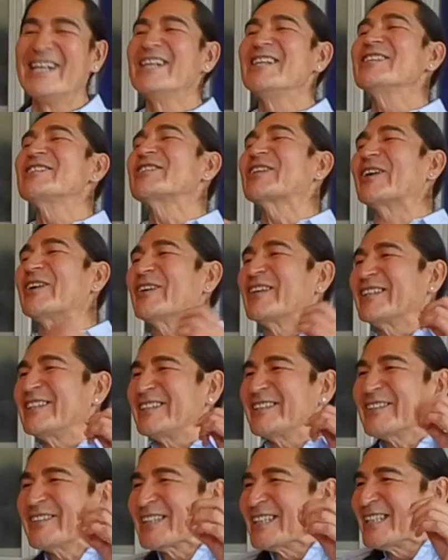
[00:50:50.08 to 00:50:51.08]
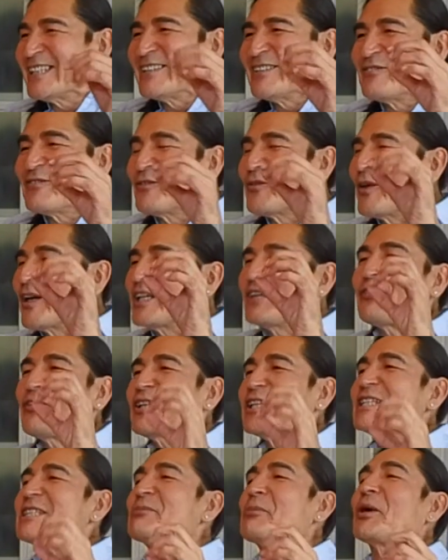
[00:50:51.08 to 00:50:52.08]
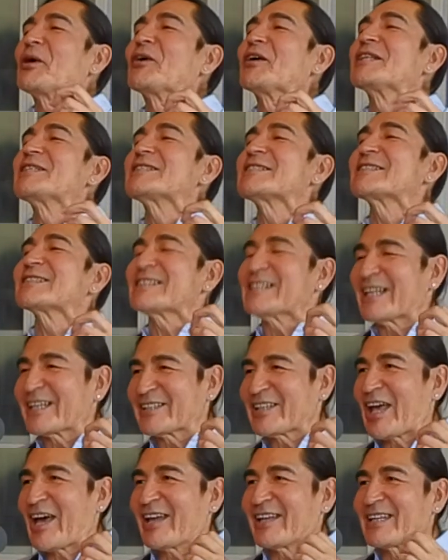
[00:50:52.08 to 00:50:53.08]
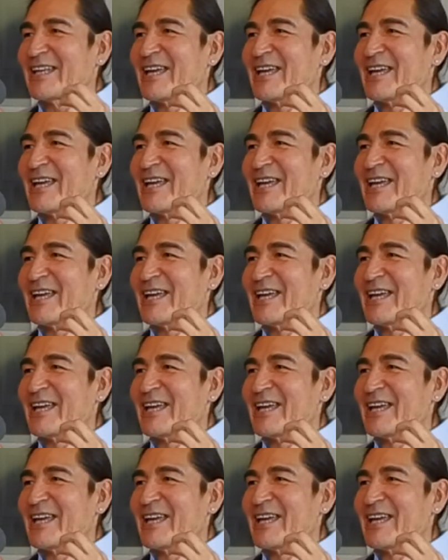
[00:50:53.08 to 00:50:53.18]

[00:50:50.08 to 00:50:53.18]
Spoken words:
So, wonderful experiences that